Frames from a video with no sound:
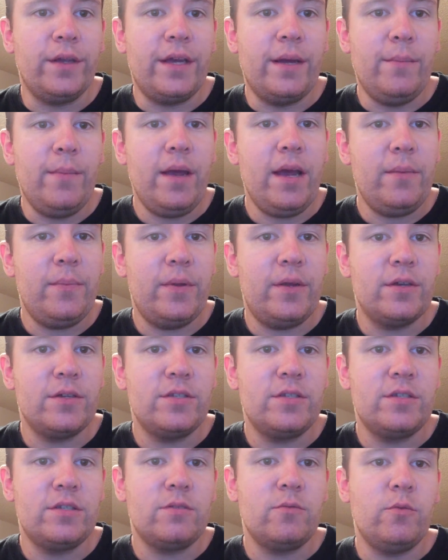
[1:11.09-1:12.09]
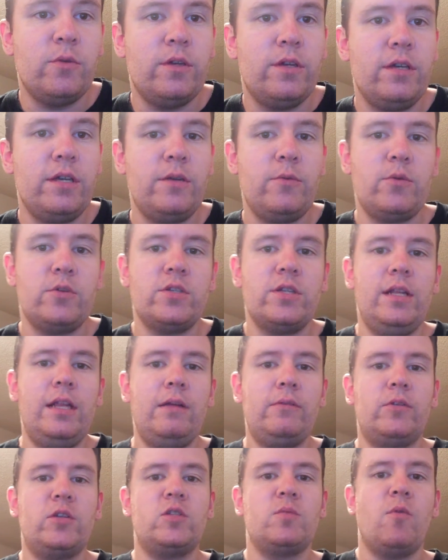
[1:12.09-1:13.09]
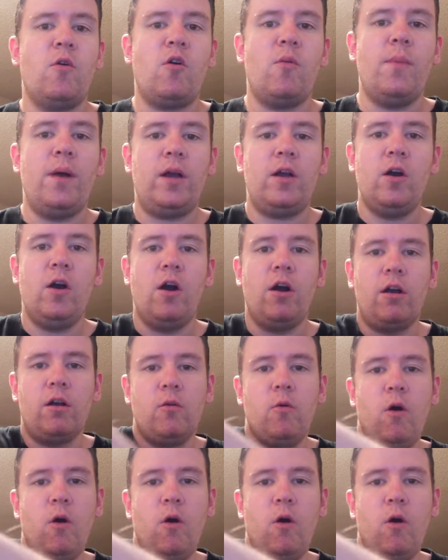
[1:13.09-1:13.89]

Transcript: got mad because he wasn't allowed to smoke in my car.